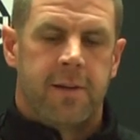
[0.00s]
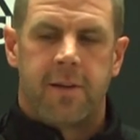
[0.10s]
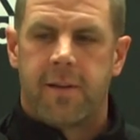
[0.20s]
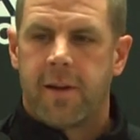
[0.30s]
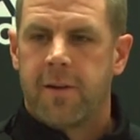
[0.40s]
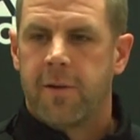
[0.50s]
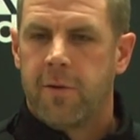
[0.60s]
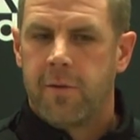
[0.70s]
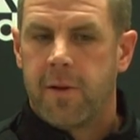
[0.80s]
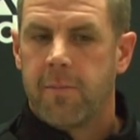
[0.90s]
that they
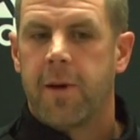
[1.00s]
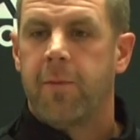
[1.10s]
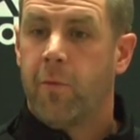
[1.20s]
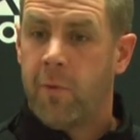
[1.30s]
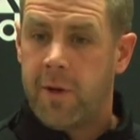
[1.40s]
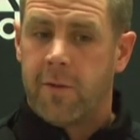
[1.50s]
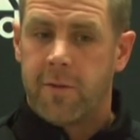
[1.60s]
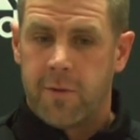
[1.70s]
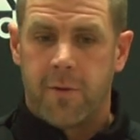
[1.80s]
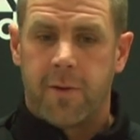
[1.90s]
do that maybe we
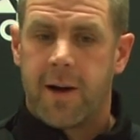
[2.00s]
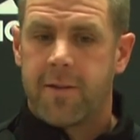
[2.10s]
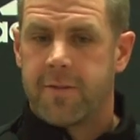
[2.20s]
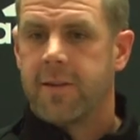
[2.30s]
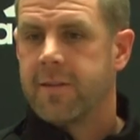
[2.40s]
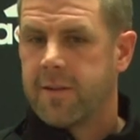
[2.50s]
don't do on offense,